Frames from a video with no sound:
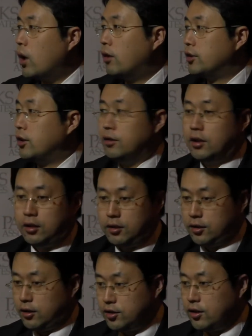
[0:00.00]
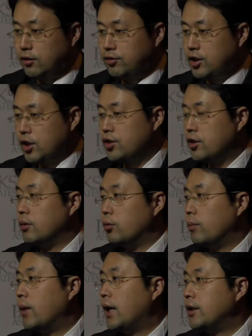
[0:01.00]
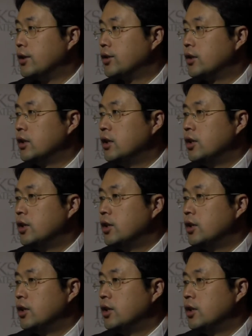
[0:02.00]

well, and, instead of just uh, reminders.